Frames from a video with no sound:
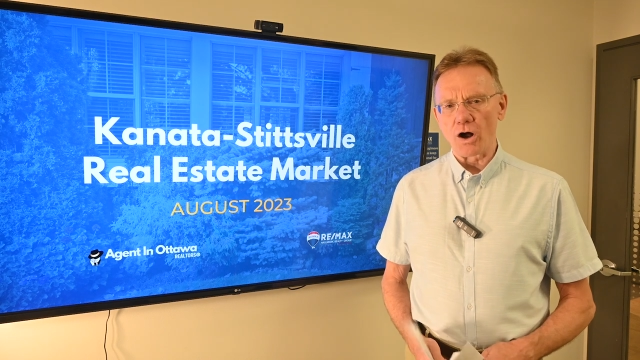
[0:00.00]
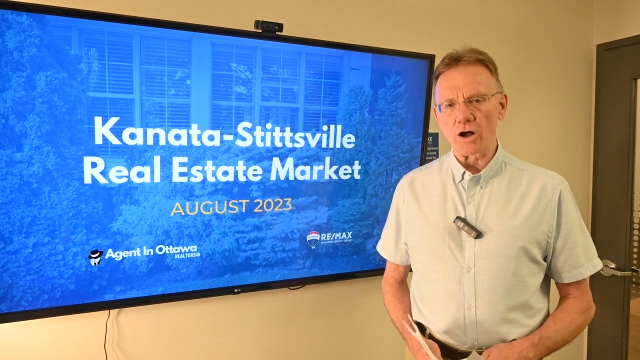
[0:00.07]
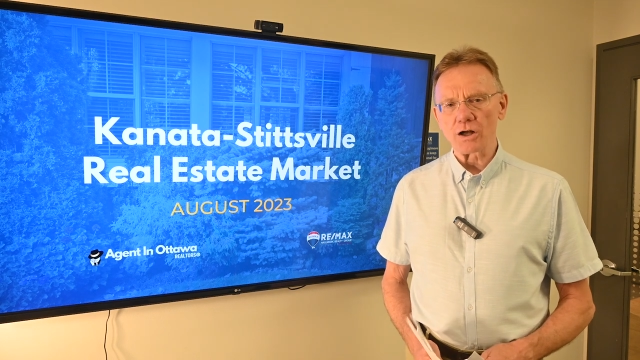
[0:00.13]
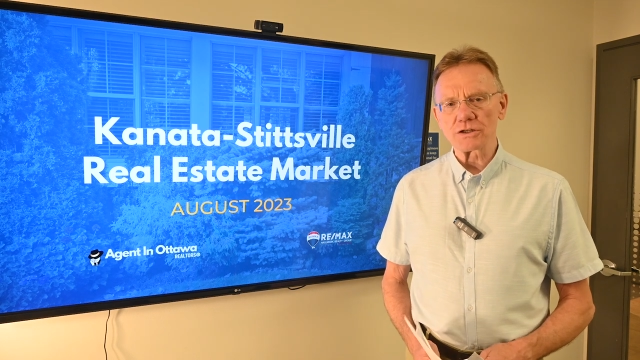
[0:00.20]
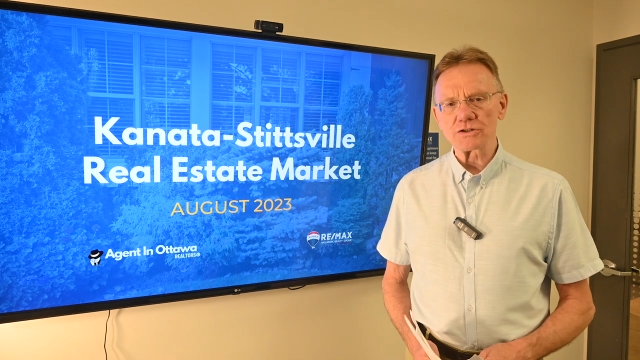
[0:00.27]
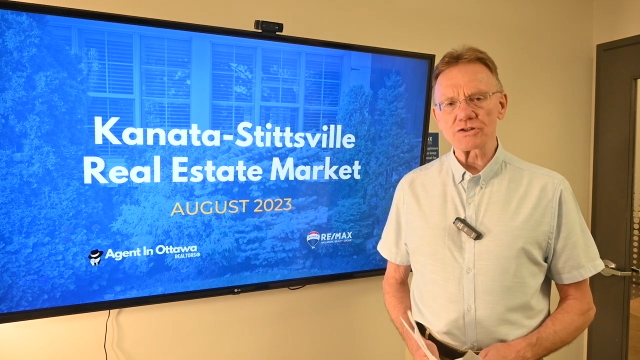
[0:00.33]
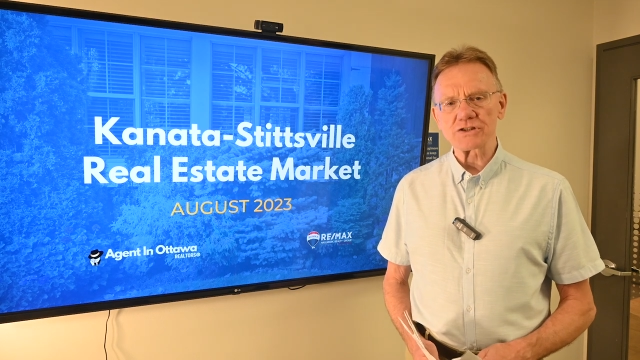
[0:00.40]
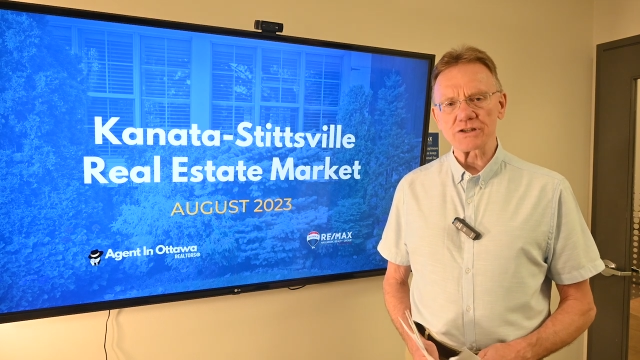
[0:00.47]

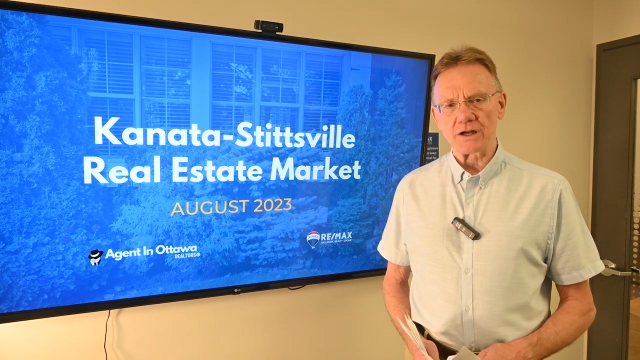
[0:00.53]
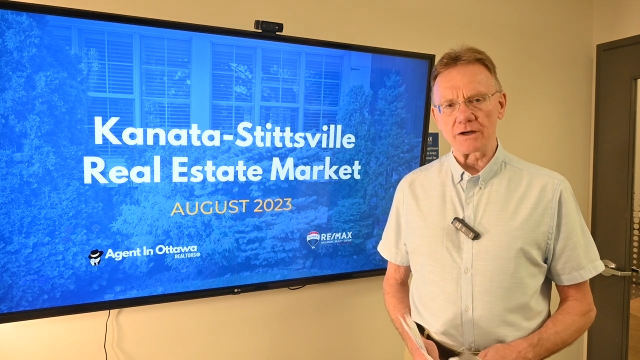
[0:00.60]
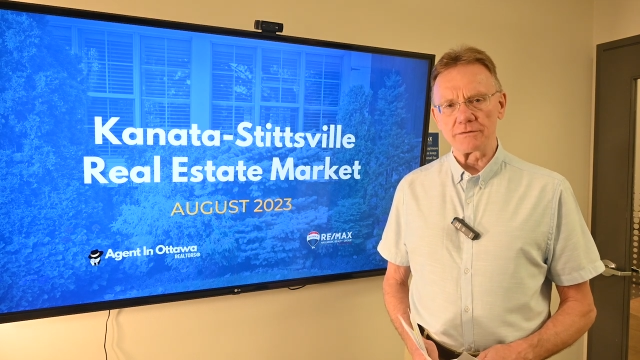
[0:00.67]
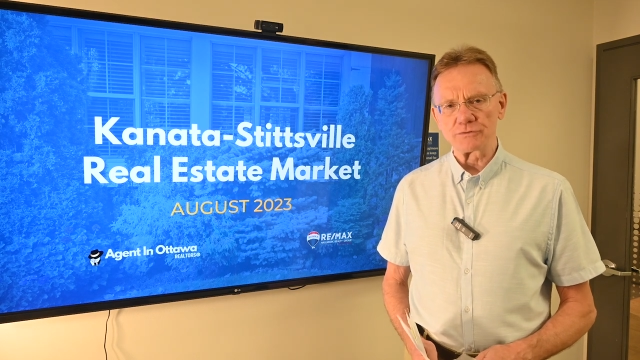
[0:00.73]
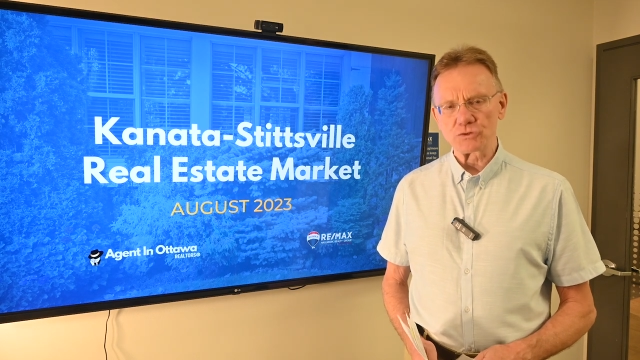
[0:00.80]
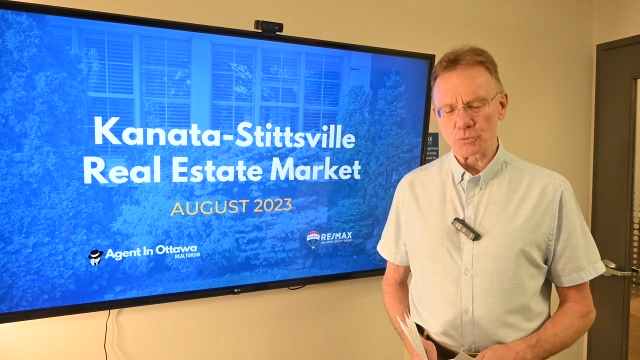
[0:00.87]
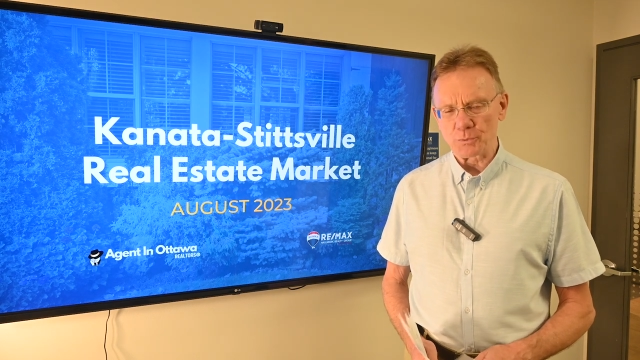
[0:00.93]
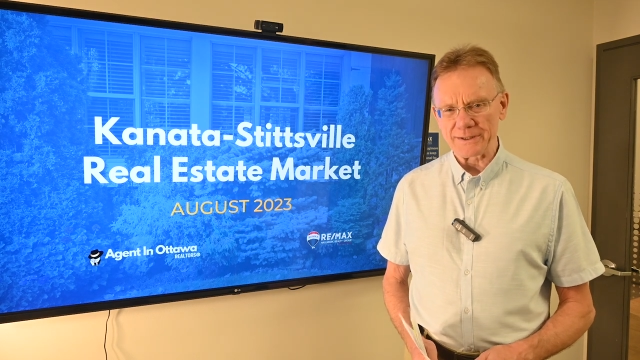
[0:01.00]
August
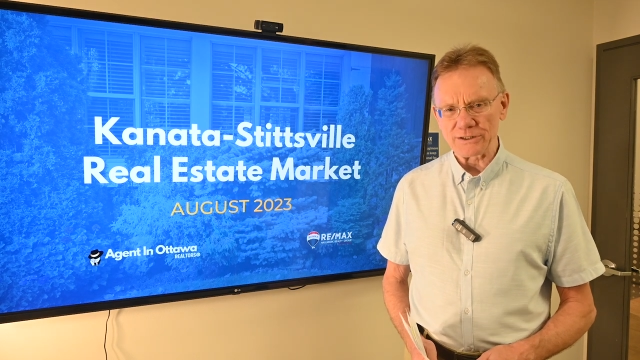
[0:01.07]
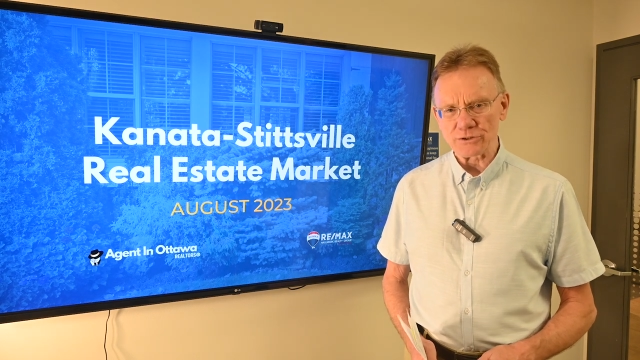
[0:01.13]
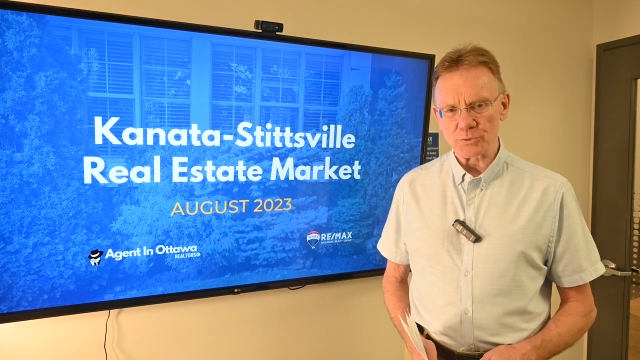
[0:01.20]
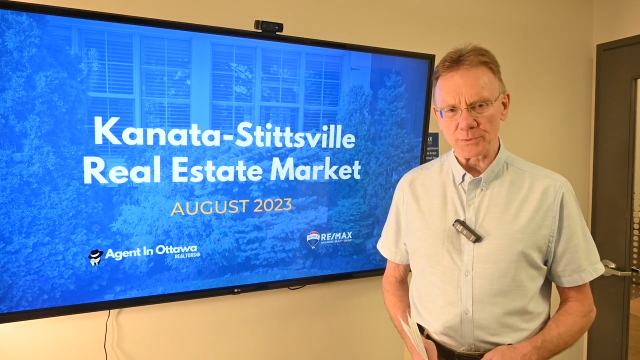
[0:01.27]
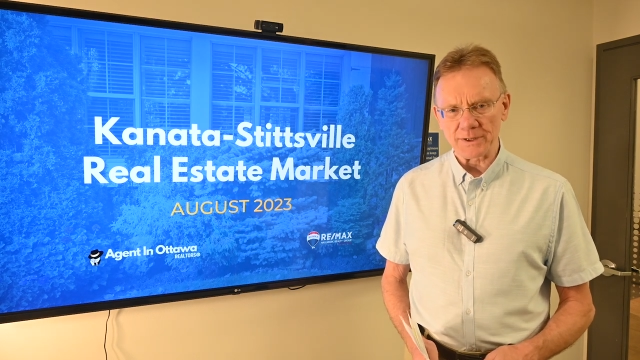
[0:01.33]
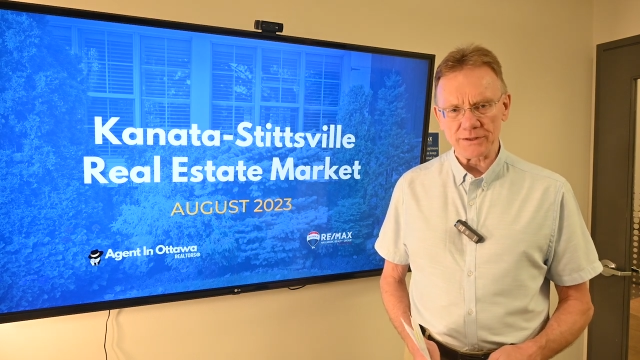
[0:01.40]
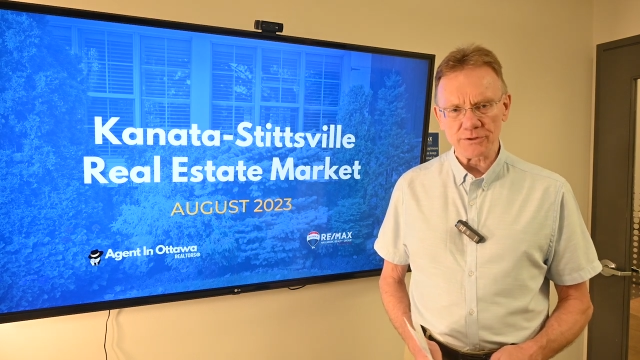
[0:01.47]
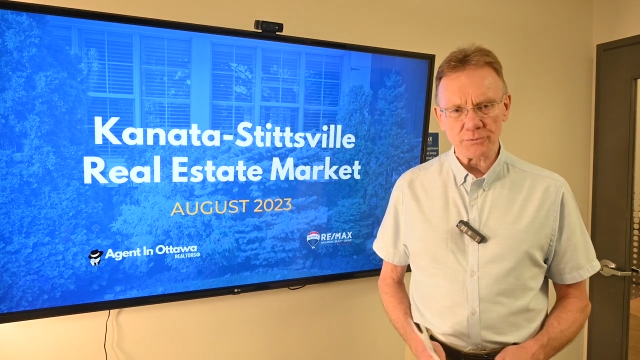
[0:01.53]
of
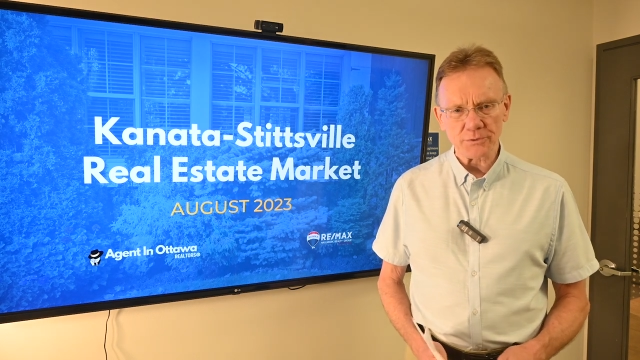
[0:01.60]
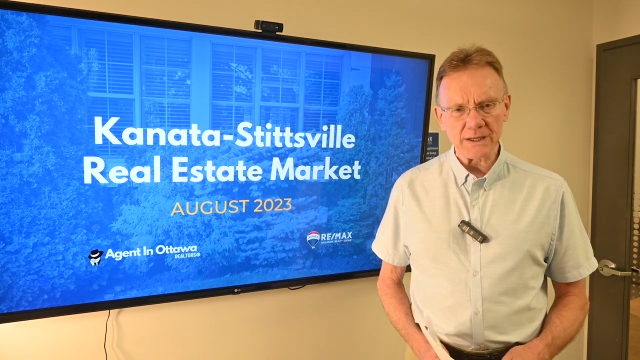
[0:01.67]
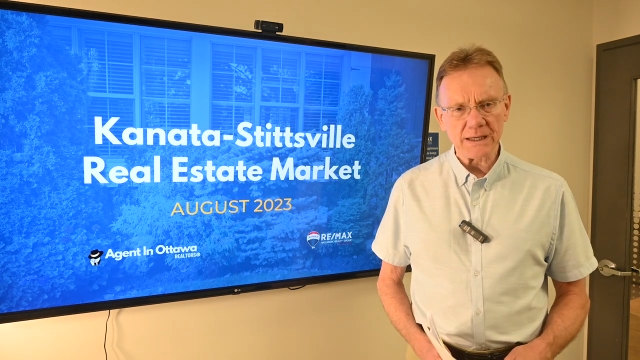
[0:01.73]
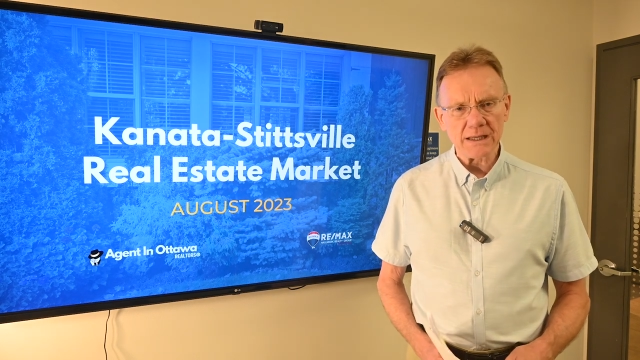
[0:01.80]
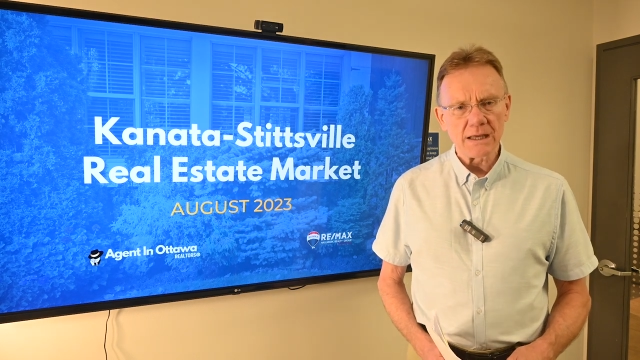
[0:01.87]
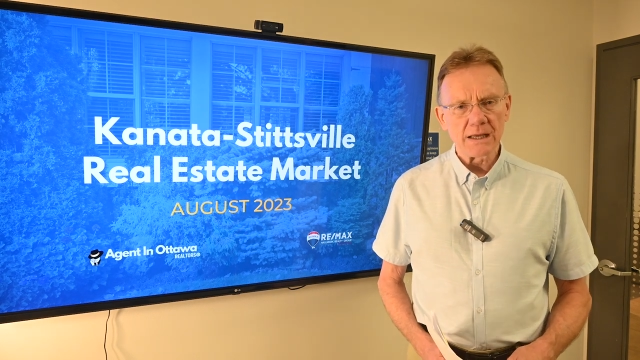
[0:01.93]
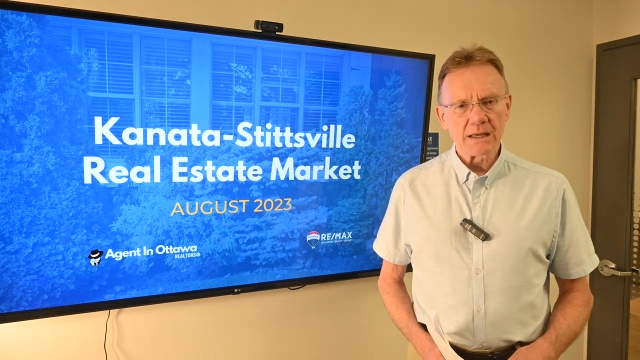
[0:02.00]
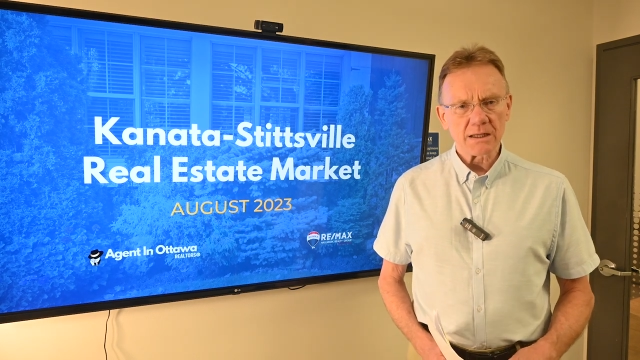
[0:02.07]
2023,